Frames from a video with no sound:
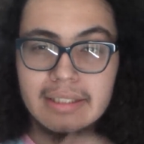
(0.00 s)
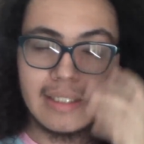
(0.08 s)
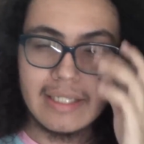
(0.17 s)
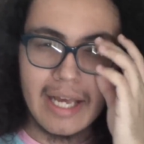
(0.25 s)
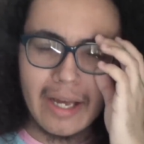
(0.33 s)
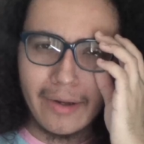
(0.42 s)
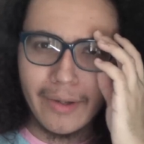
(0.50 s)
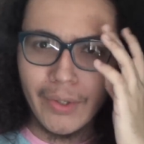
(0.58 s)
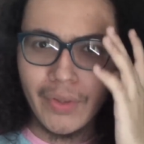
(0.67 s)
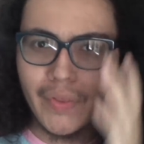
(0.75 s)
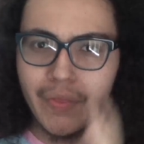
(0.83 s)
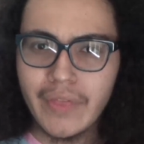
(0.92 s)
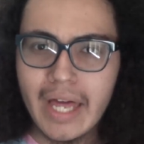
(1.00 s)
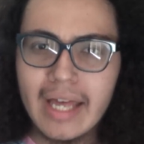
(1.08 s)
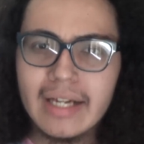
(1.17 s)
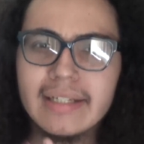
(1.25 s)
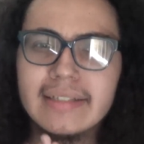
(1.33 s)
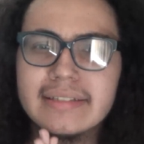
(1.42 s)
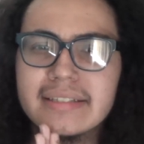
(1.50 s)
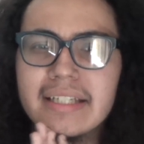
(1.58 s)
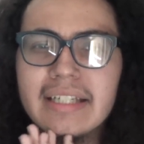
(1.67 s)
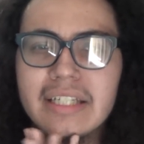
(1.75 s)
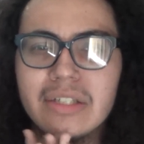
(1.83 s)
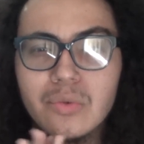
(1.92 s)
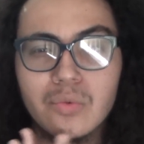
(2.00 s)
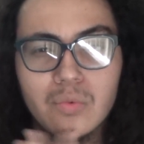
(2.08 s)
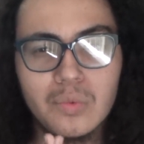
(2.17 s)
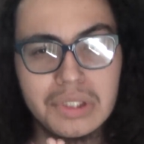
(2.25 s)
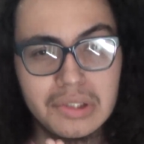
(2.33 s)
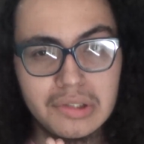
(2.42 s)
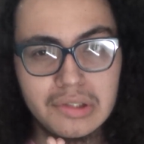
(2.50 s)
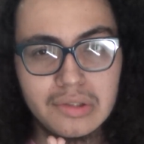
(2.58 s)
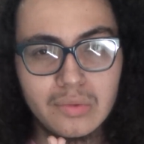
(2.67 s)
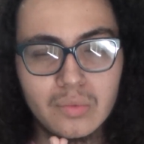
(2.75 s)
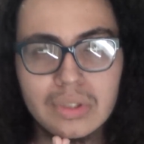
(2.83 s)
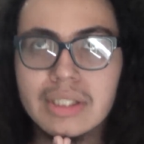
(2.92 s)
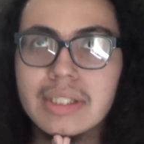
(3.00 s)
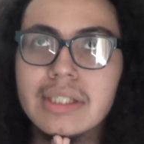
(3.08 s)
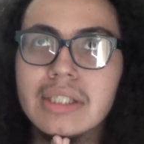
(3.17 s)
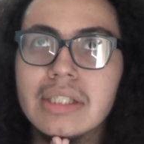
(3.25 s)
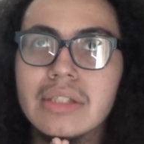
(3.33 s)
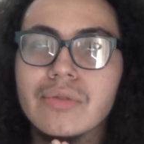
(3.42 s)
Now, that is a weird one.